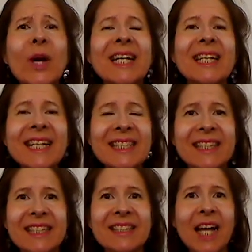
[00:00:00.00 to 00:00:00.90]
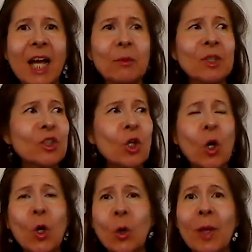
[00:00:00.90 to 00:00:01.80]
what is this? I was
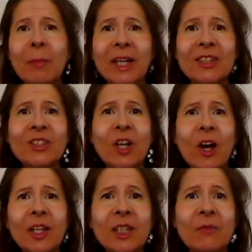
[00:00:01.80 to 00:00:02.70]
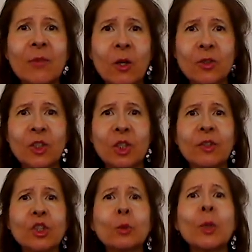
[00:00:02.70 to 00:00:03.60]
told that by installing the phone
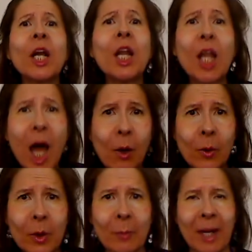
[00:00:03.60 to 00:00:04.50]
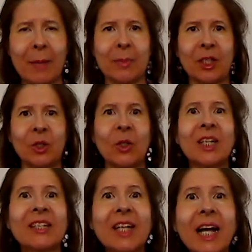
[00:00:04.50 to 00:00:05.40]
service, you would lower my bill,
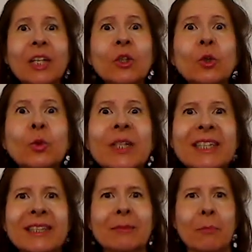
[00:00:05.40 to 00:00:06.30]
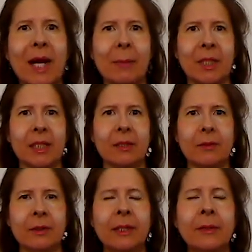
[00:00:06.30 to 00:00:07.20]
not increase my
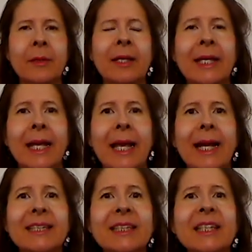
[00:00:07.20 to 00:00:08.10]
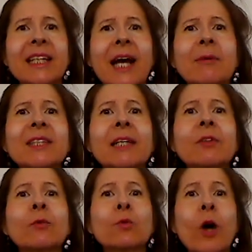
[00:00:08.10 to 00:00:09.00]
bill. And I said, I was
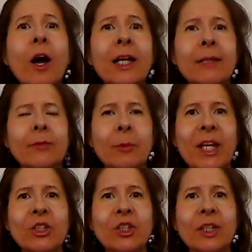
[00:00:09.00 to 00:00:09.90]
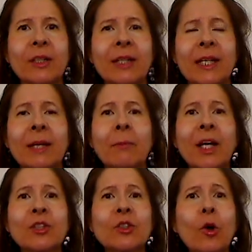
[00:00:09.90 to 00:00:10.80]
given wrong information.
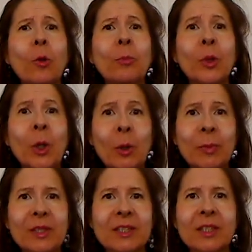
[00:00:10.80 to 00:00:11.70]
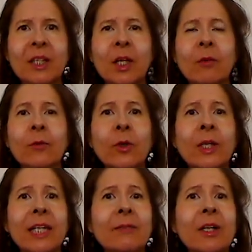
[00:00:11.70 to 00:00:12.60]
My sole purpose for
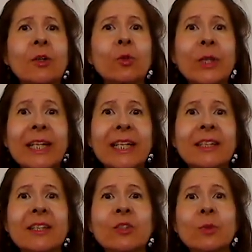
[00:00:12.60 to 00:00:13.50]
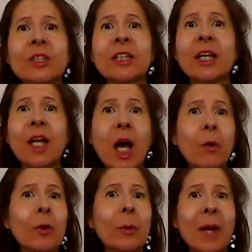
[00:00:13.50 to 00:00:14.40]
even agreeing to this was to
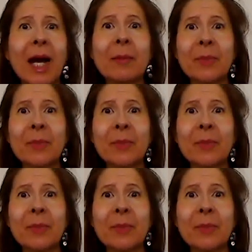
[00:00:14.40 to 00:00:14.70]
lower my